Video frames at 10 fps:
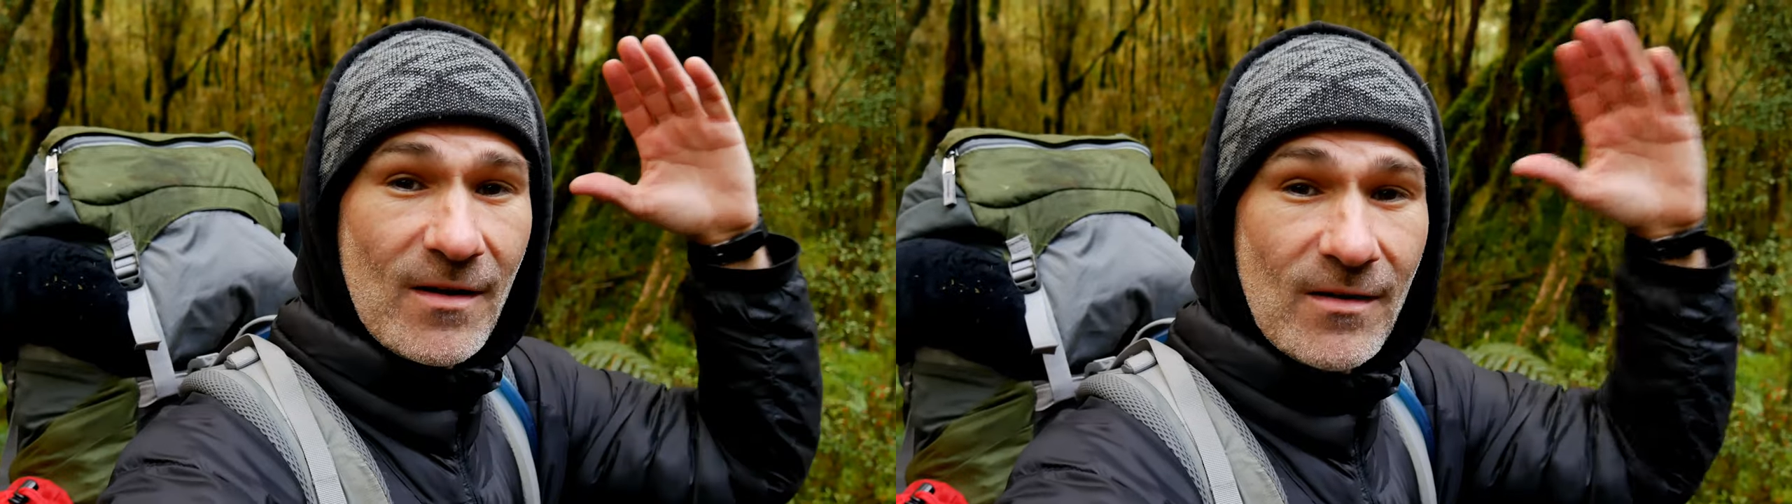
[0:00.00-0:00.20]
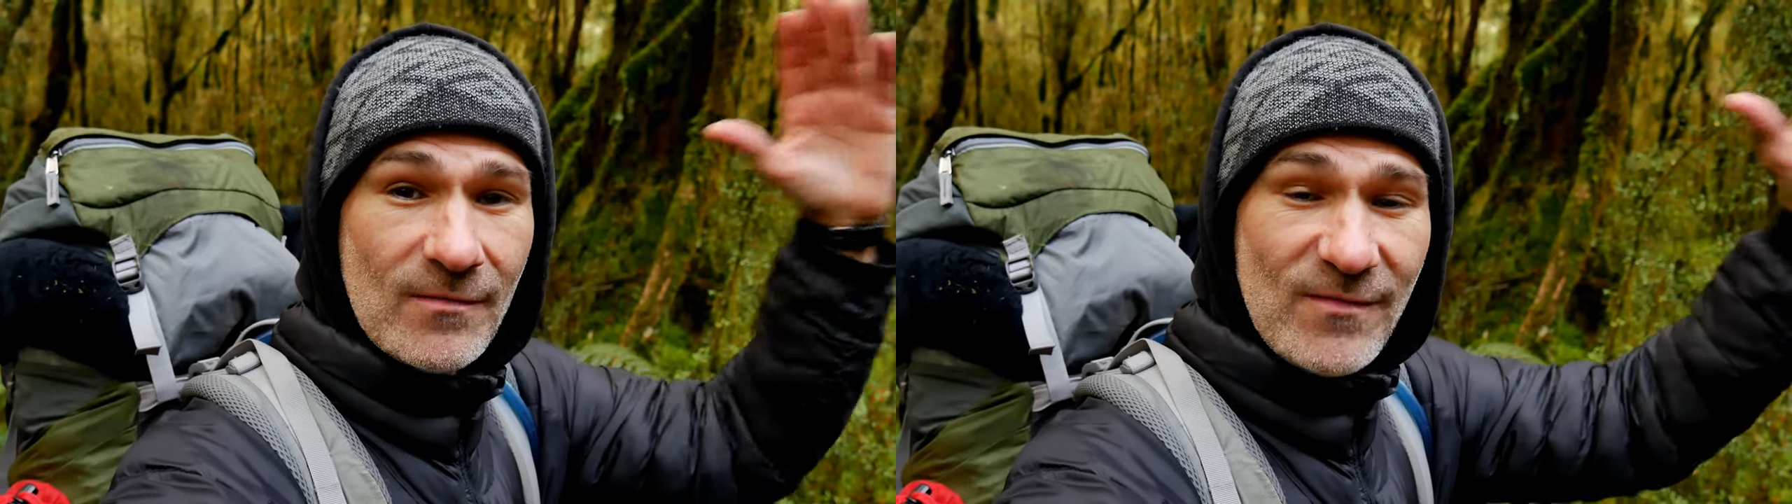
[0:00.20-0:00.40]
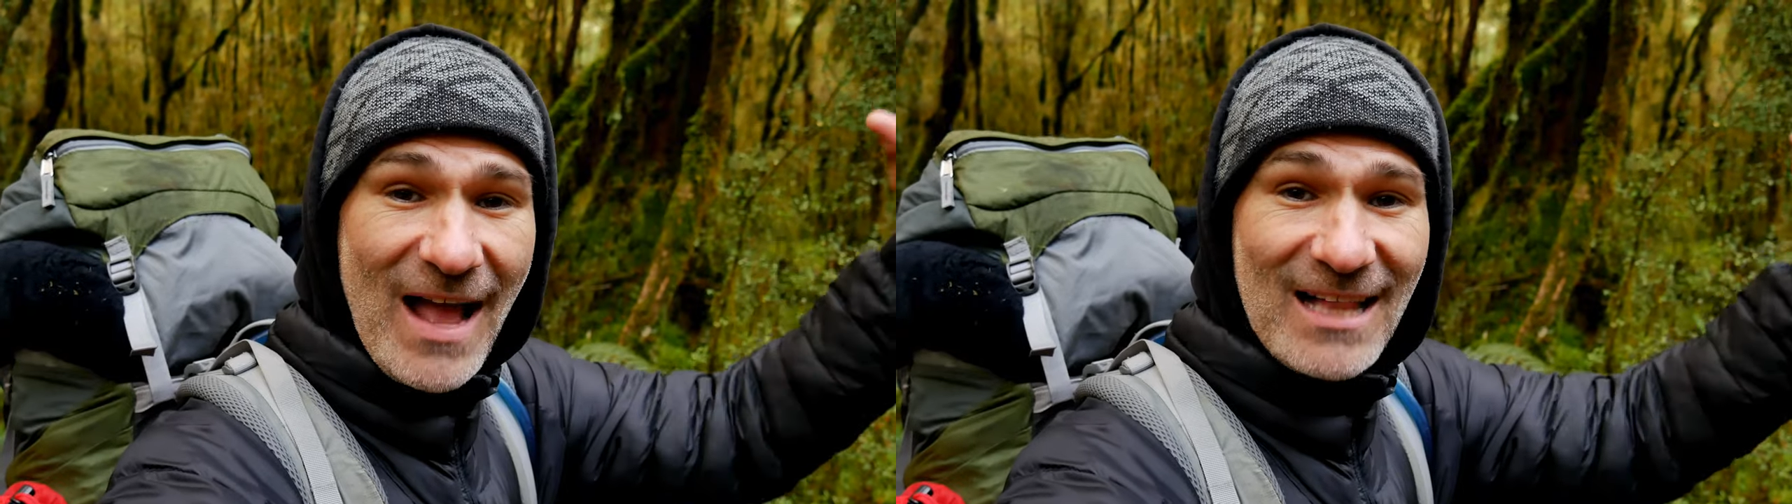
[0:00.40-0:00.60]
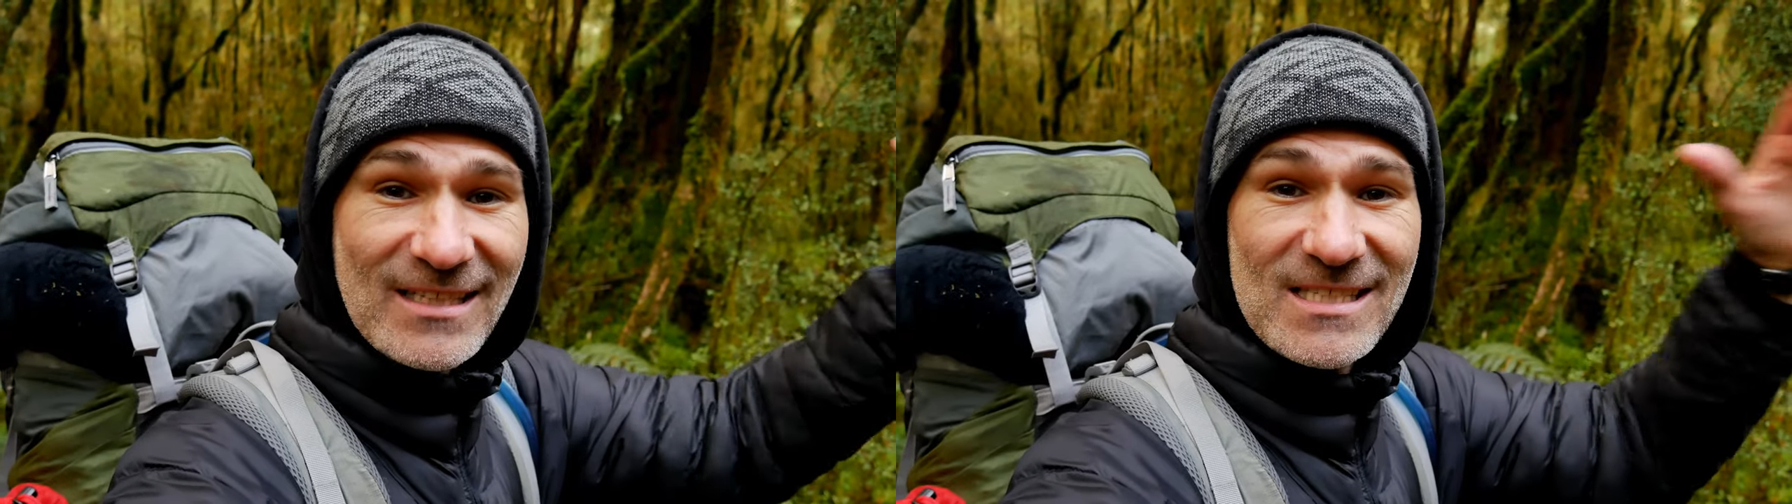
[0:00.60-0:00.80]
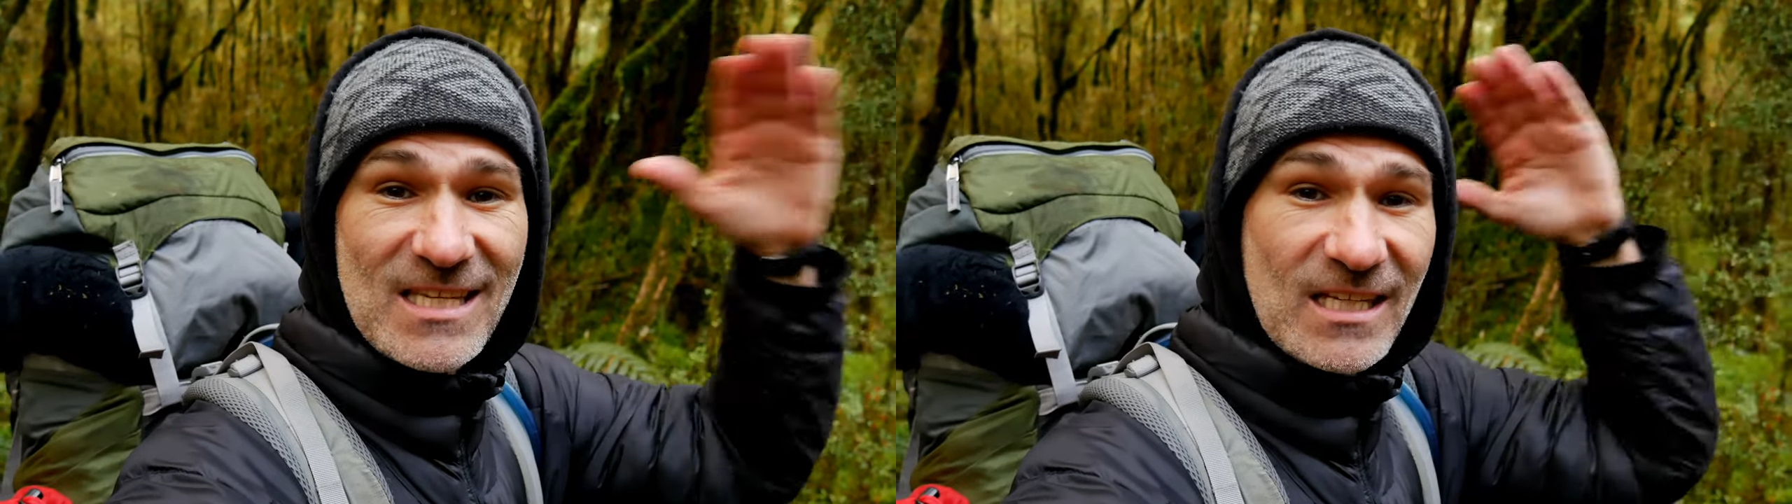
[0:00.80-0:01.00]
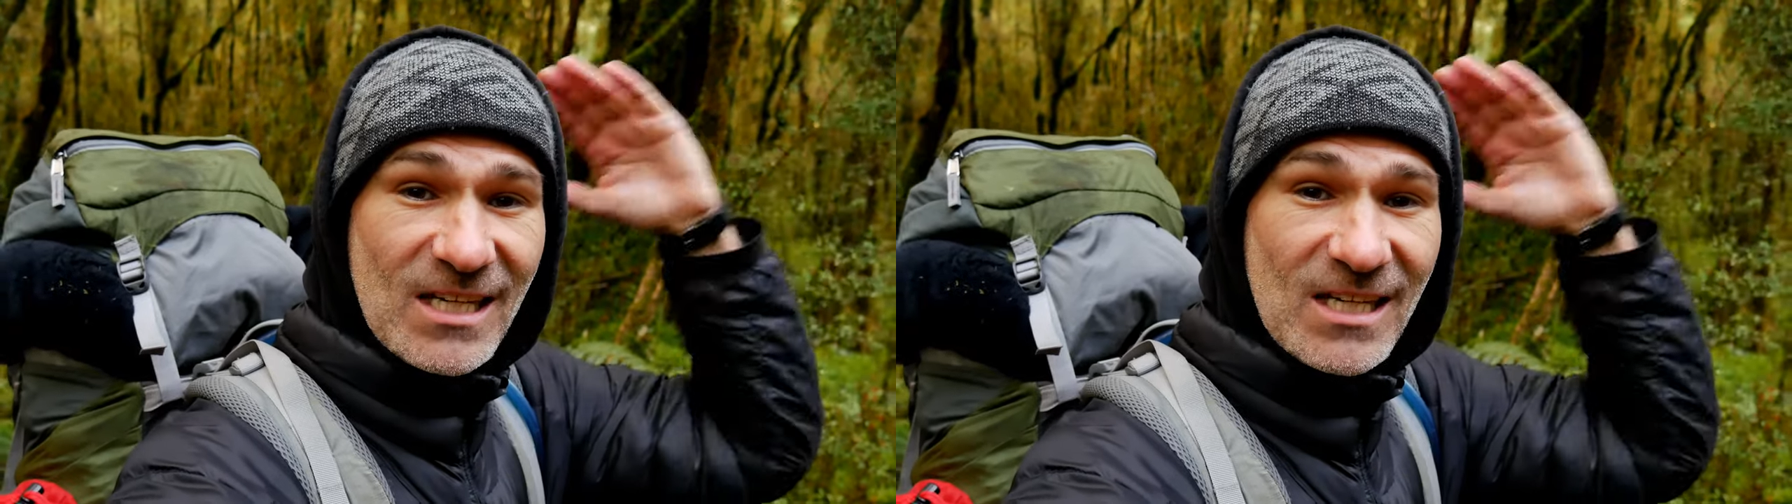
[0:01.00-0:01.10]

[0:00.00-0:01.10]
uh, valleys and